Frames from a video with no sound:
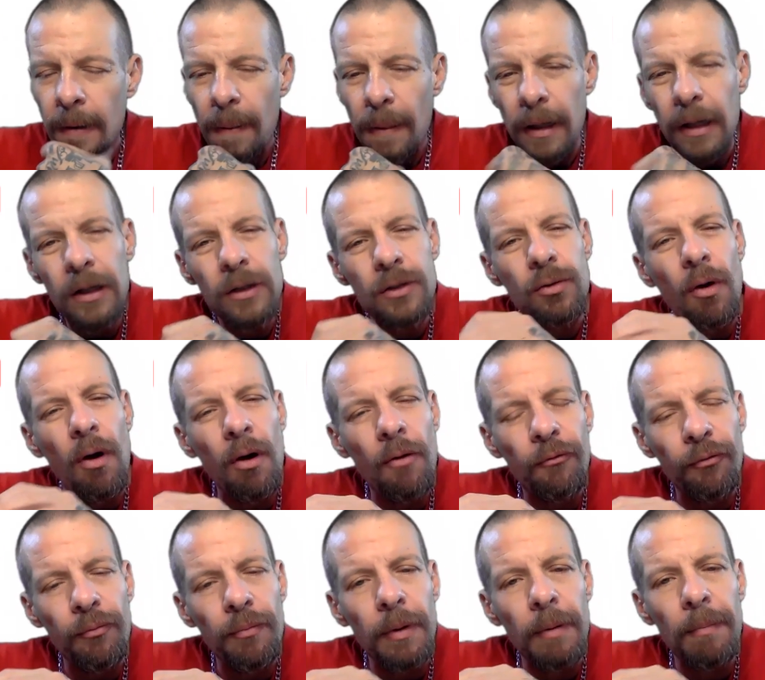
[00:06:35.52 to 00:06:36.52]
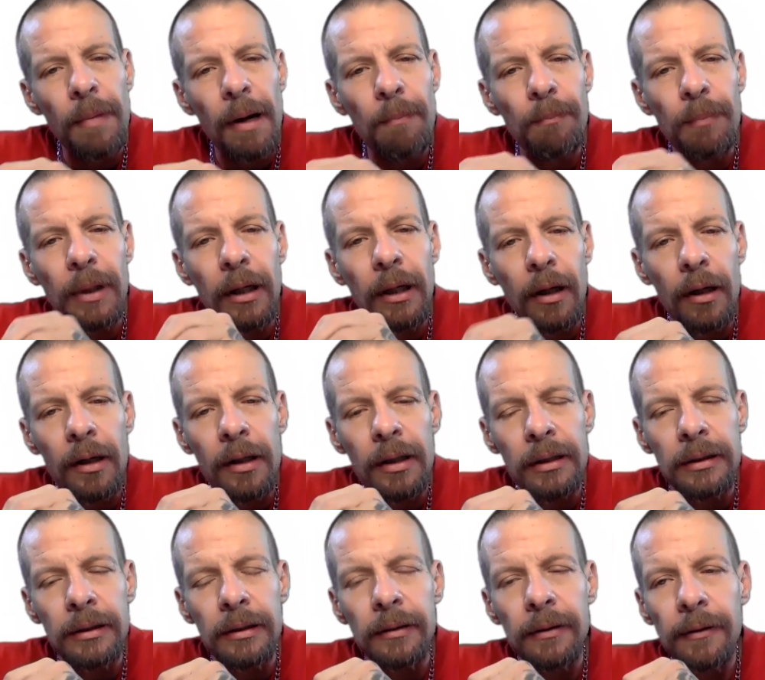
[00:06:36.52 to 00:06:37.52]
it's hard for me, man,
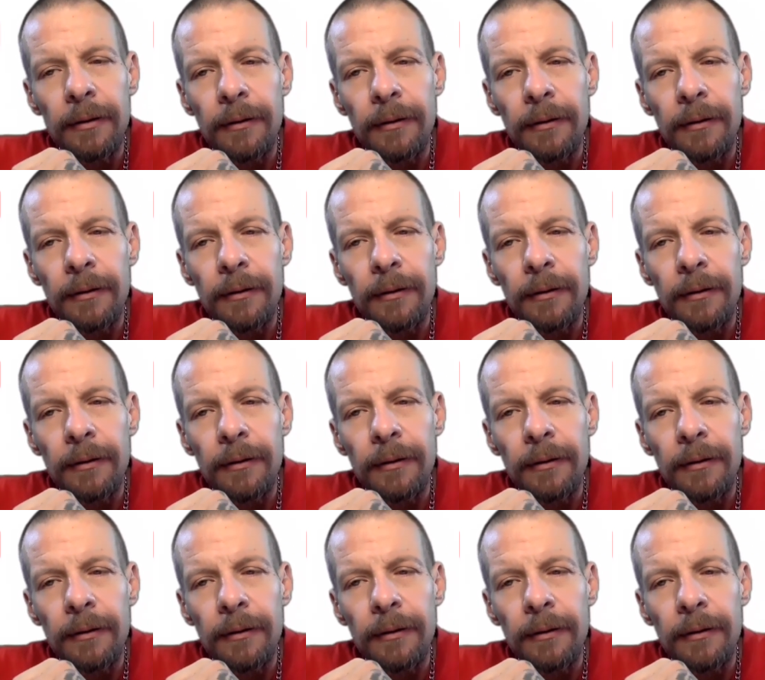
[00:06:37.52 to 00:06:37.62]
because